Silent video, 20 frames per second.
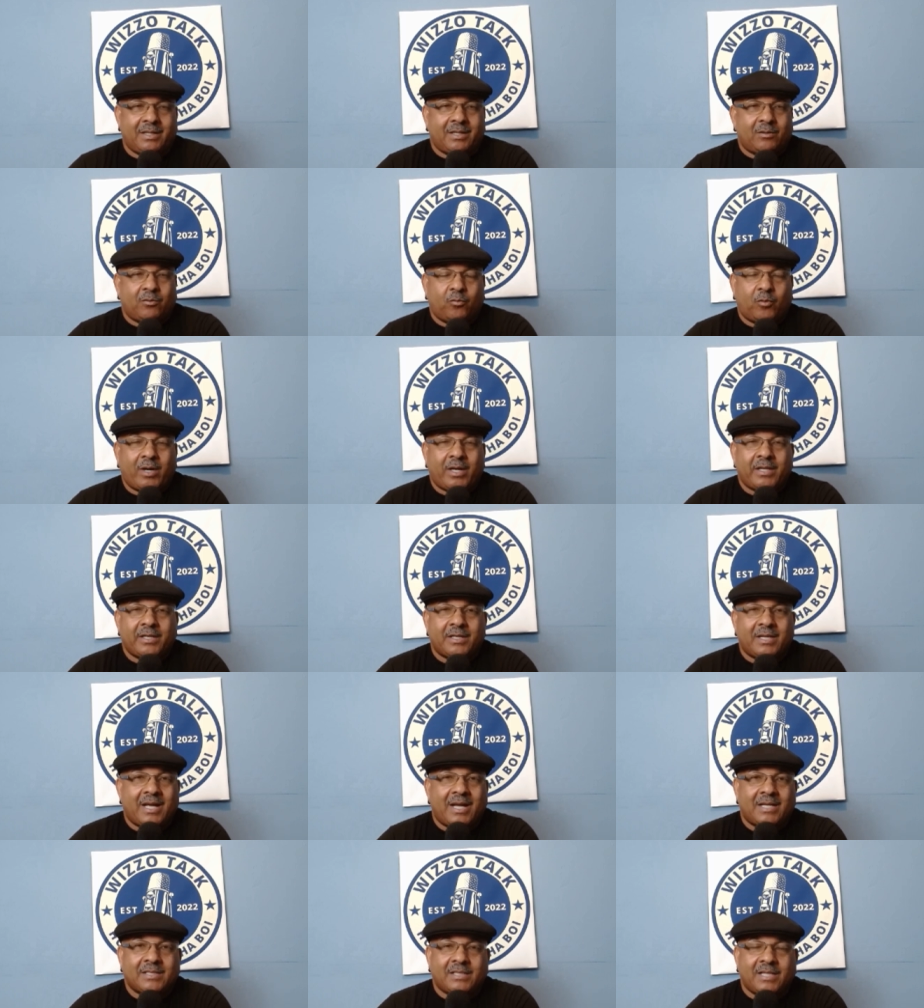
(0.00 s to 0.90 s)
why do
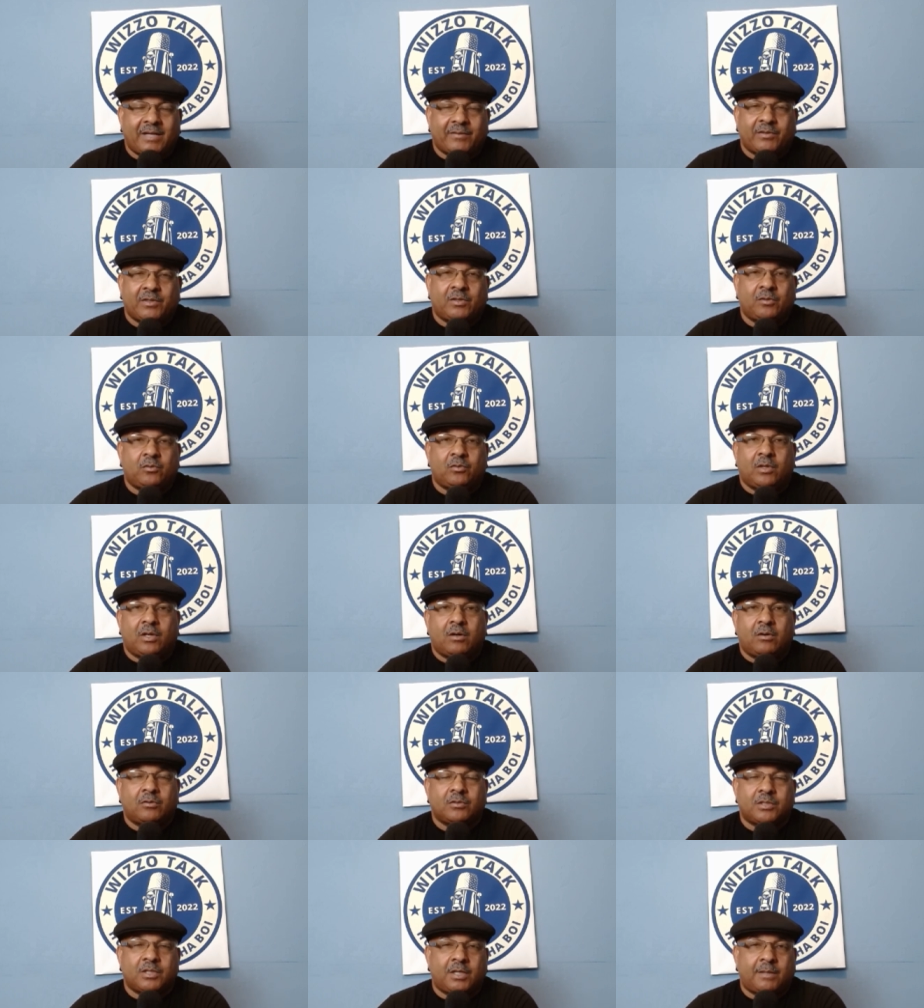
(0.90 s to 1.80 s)
guys have to do
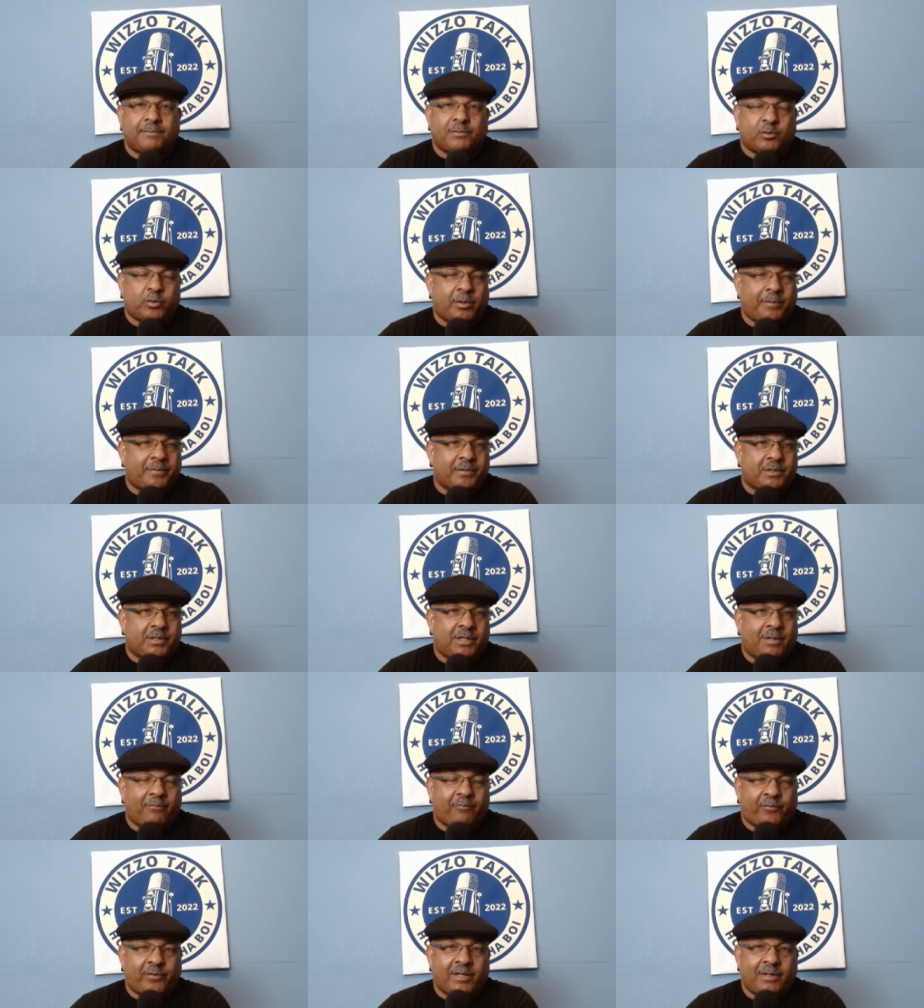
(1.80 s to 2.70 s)
long jump, triple
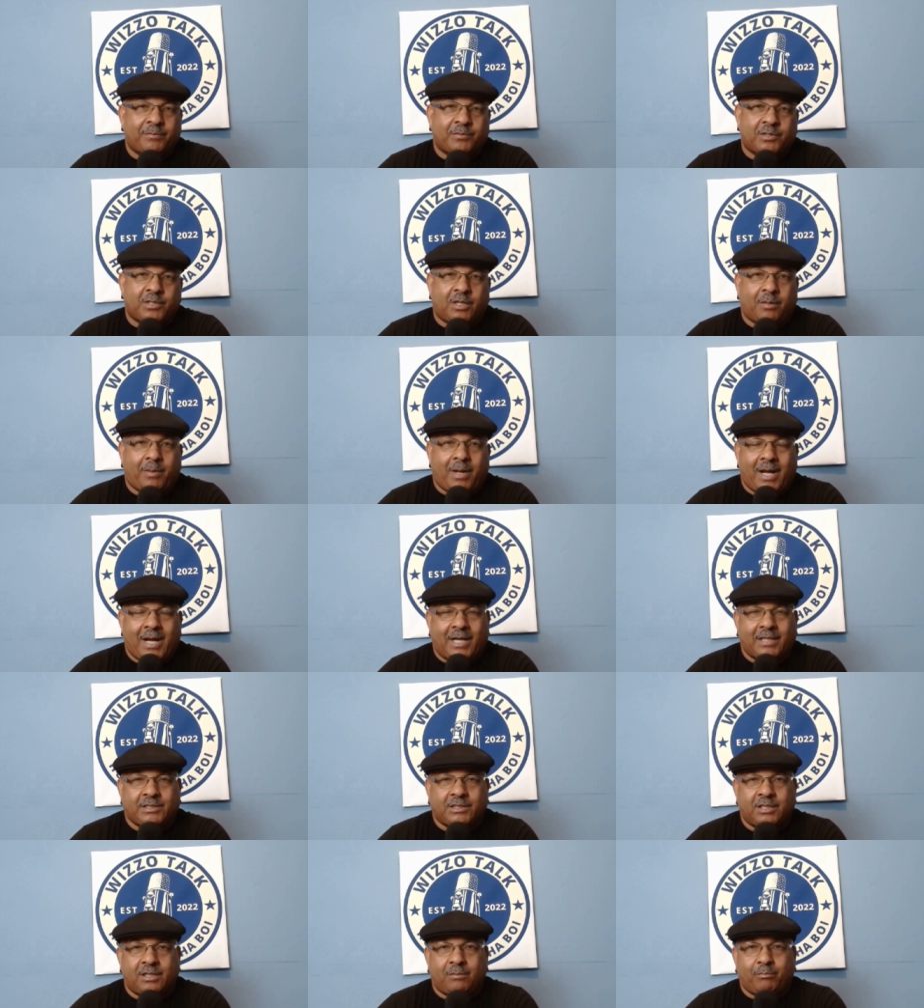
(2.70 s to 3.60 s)
jump, flip jump,
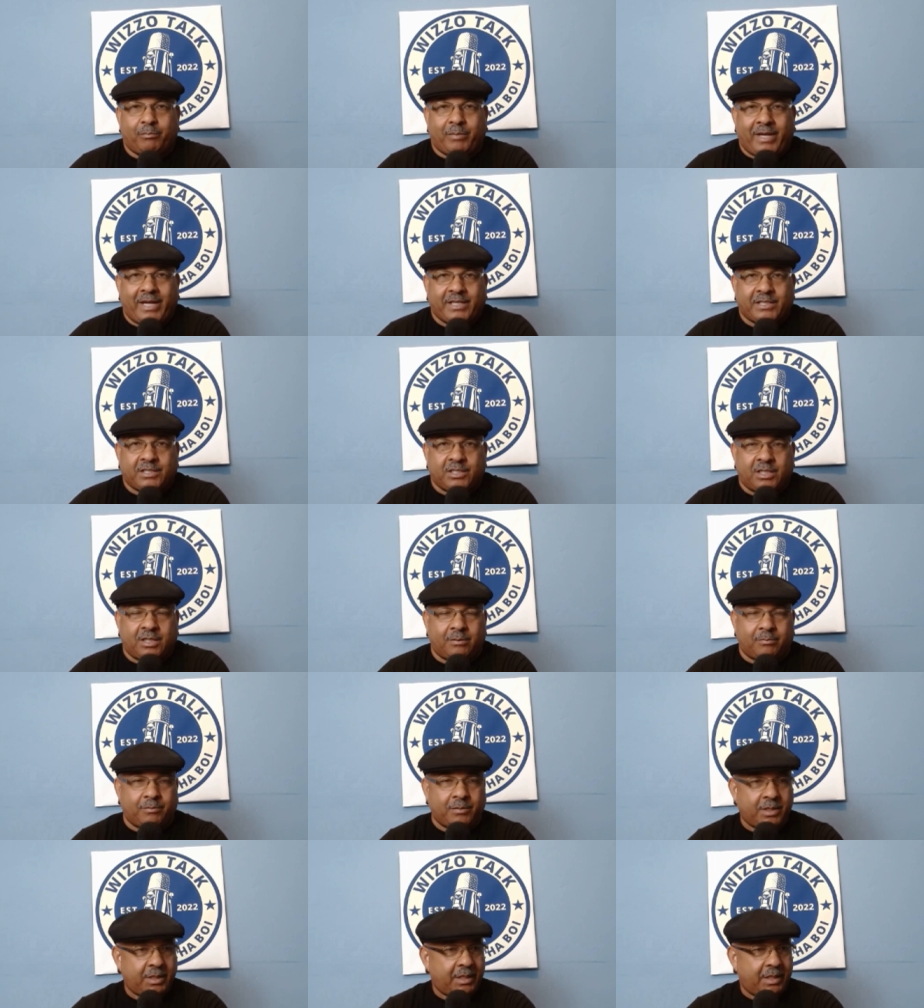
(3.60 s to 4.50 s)
high jump, back
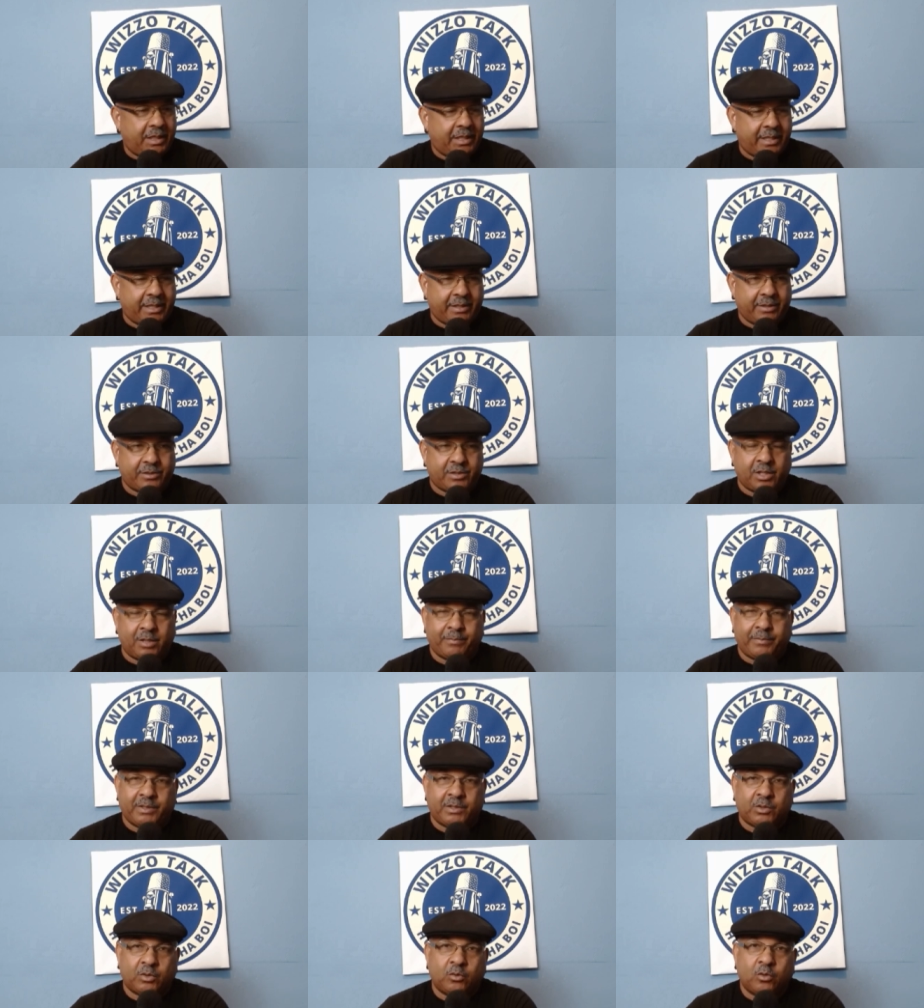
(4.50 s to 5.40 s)
jump, and
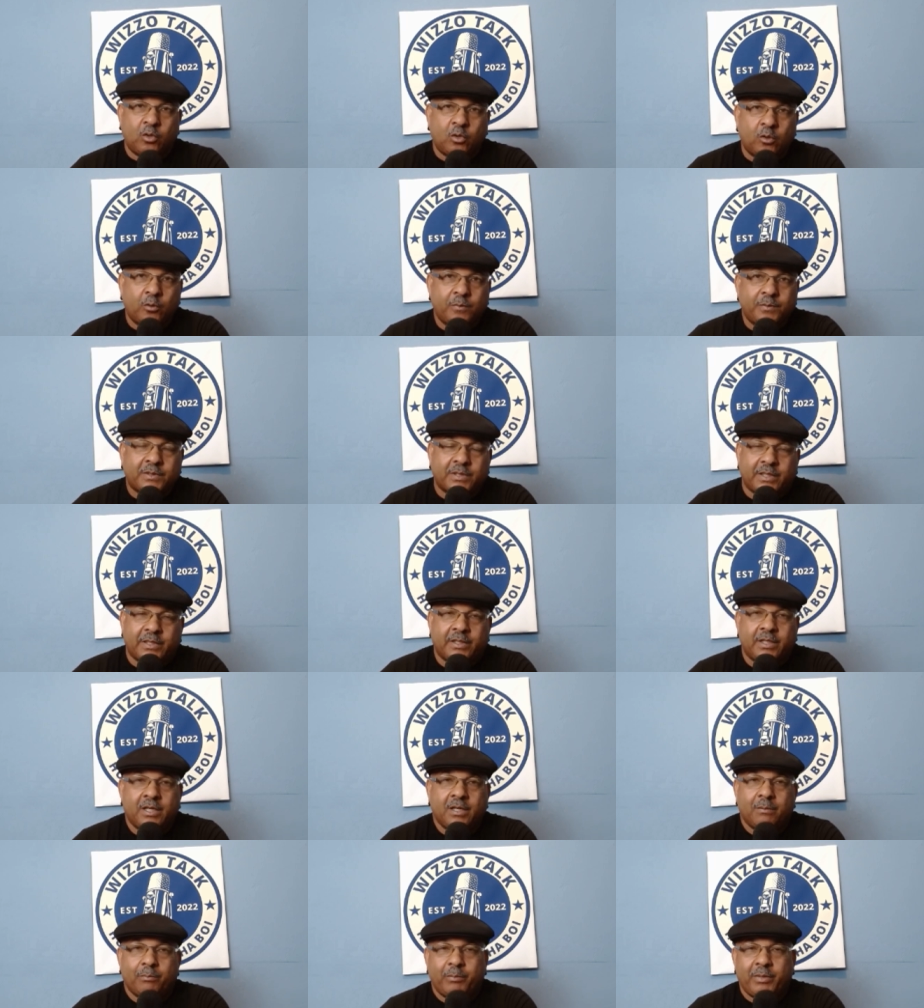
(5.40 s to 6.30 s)
jumping through hoops
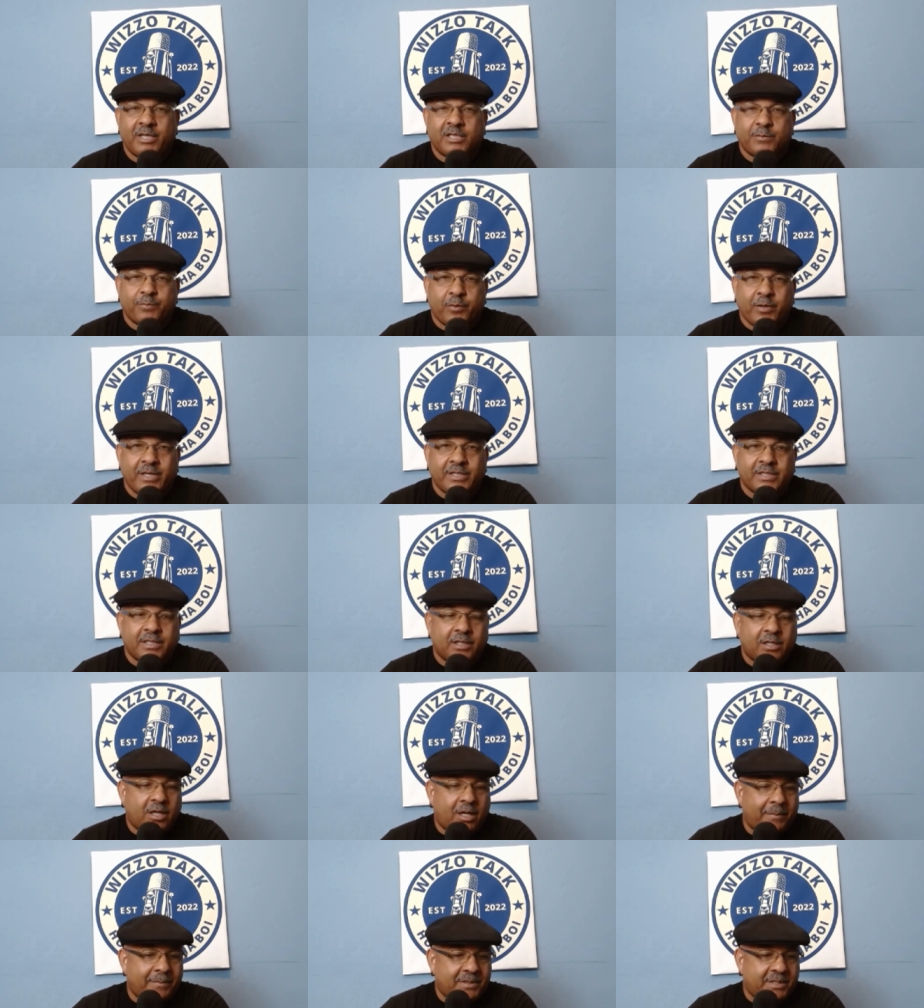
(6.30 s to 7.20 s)
and bench pressing
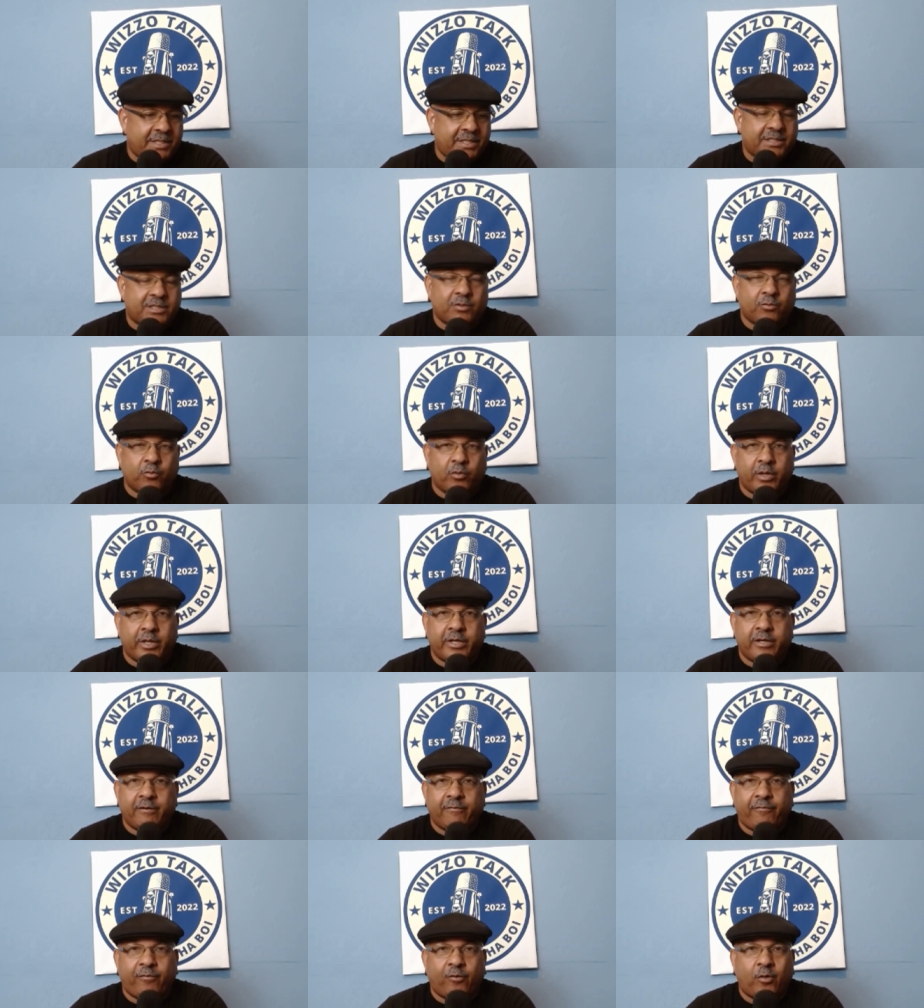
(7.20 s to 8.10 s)
competition,
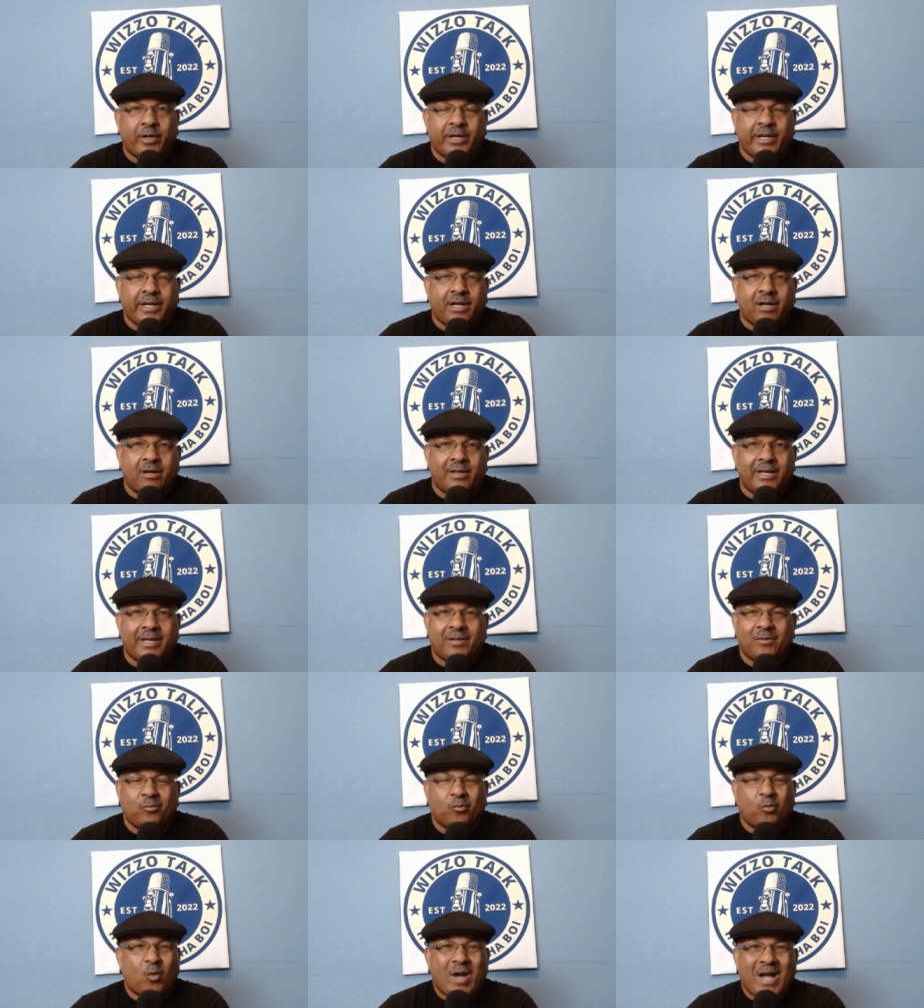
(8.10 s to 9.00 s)
running the 40 and all
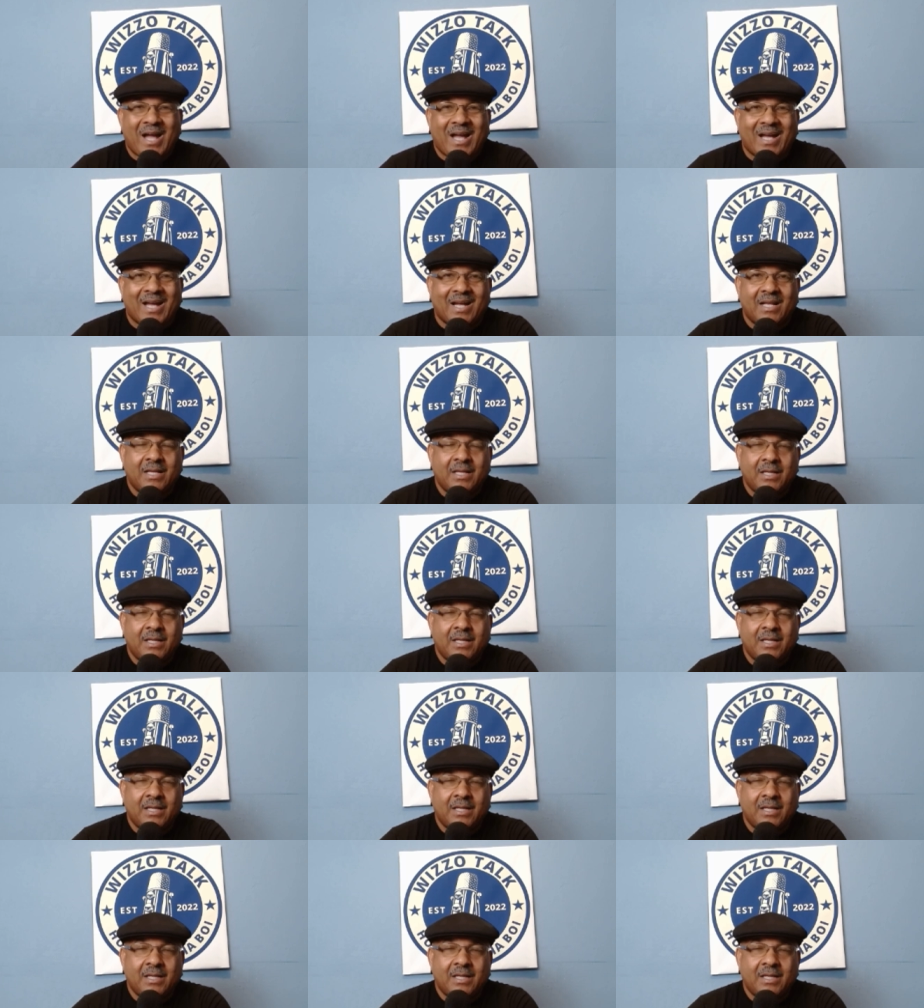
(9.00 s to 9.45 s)
that? Why?